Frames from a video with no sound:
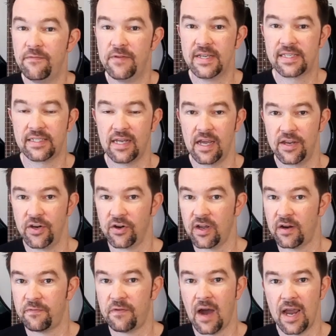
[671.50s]
Vista. You're
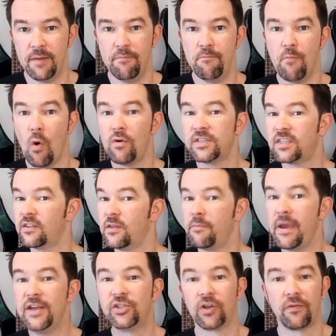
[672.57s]
going to find most of the
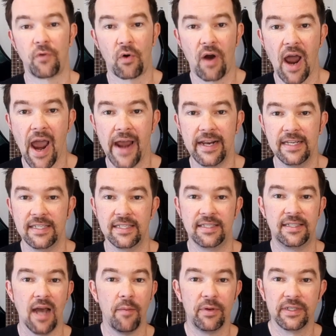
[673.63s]
major varieties,
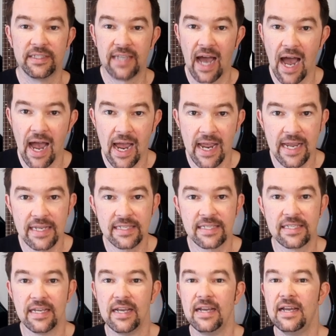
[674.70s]
double
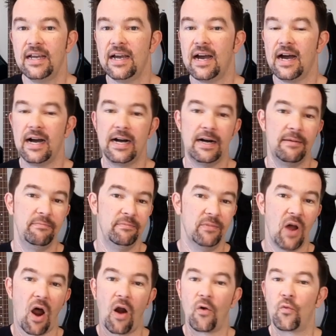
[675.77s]
dies,
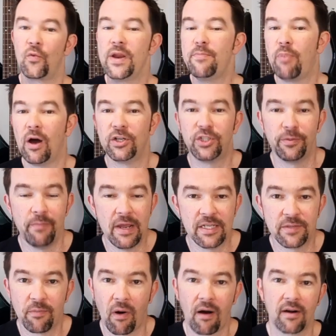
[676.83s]
repunched
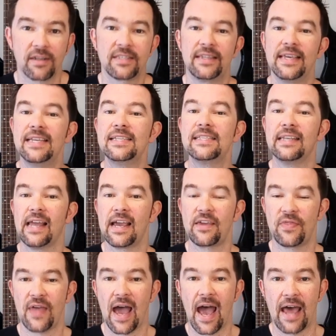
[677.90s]
mint marks, things
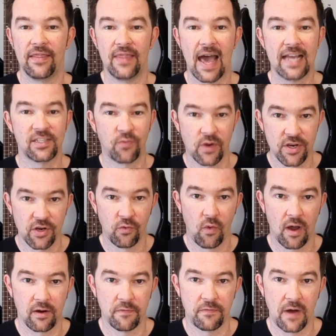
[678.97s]
like that. That's what you'll
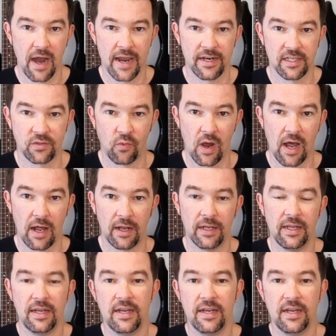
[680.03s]
want to find as well.